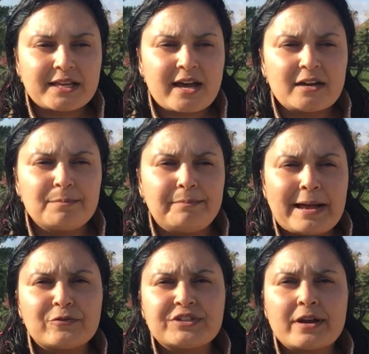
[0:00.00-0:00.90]
been kind of
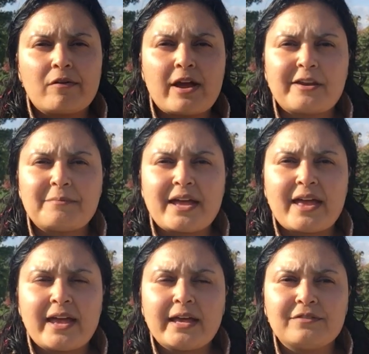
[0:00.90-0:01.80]
bouncing around in my
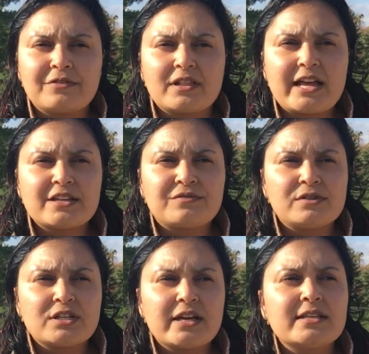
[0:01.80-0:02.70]
head for the last
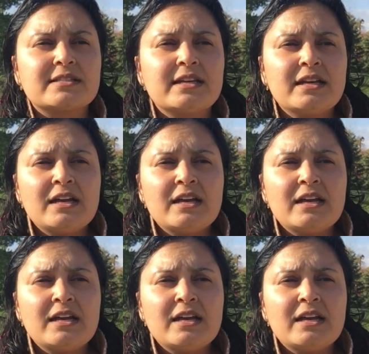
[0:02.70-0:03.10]
few days.